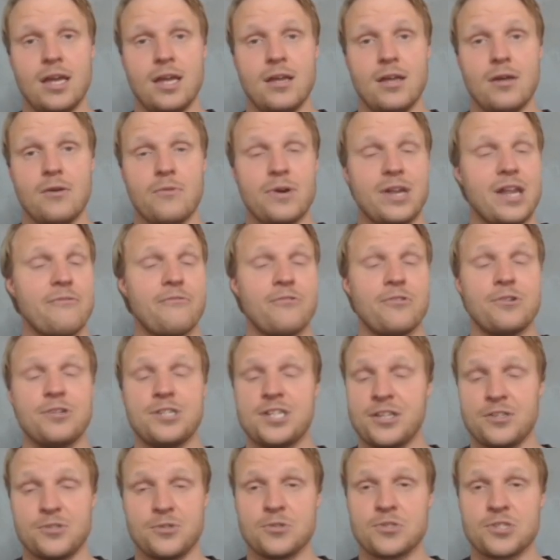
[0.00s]
Whenever
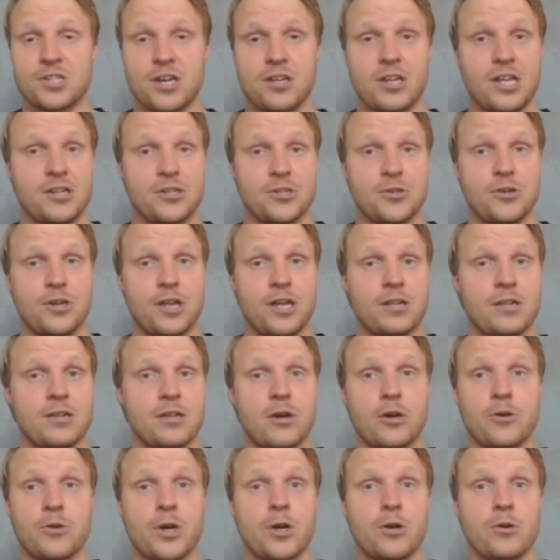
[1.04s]
Jesus got injured and
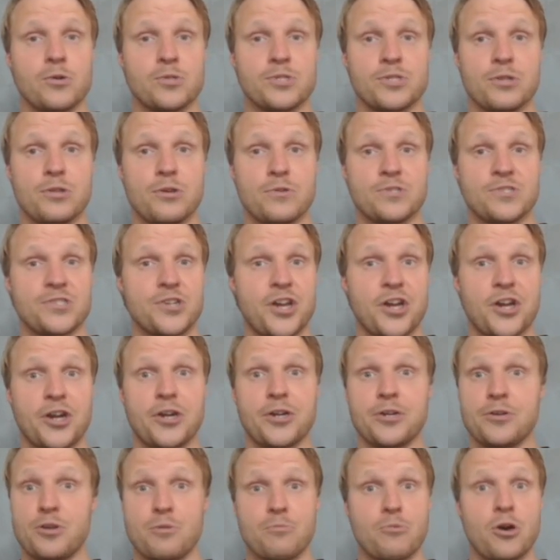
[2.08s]
Aguero was the lone striker,
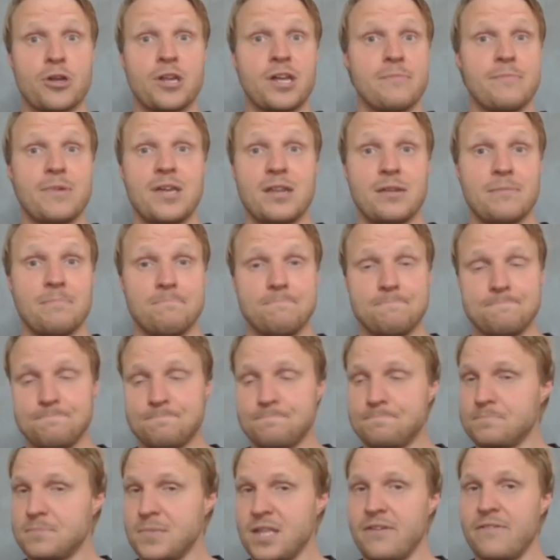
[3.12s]
you bought him in.
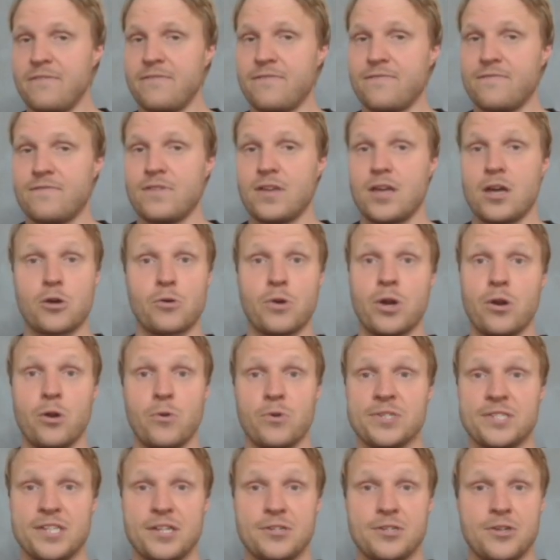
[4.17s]
If Aguero
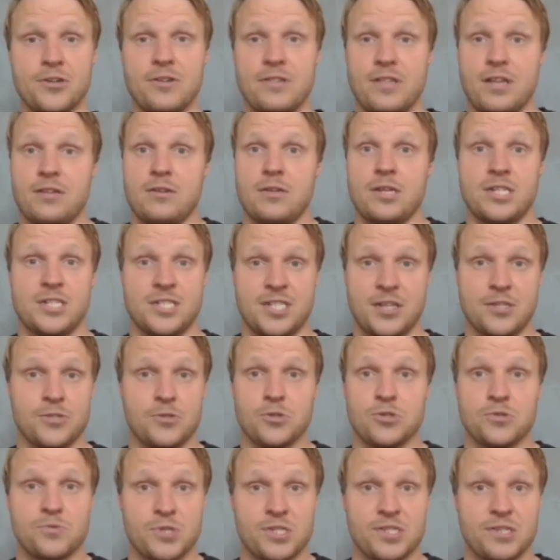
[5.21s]
was injured, then
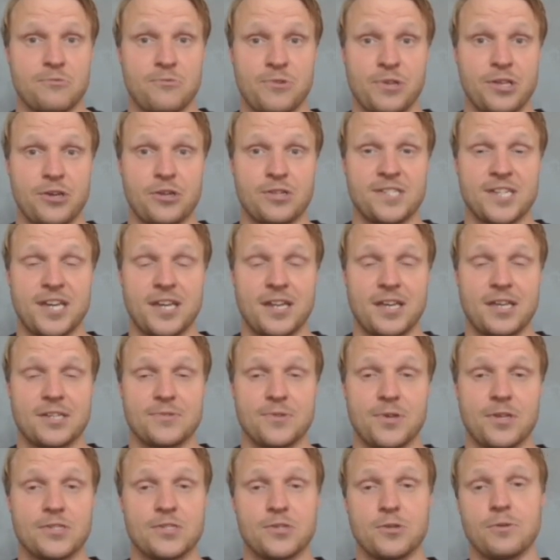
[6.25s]
Jesus was a really good signing as
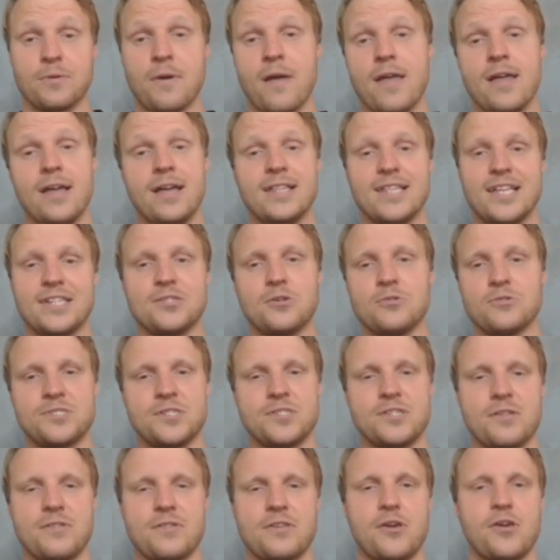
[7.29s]
well. So that's also
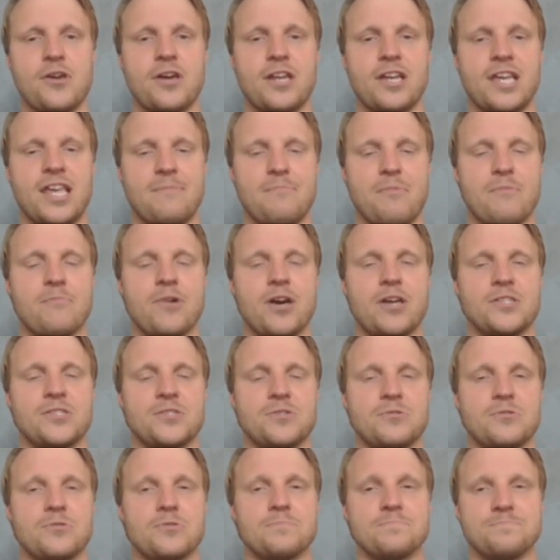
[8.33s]
something you got to keep in mind.
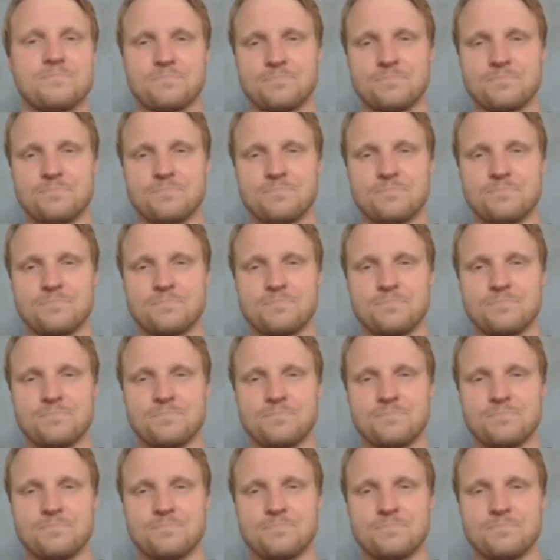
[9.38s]
So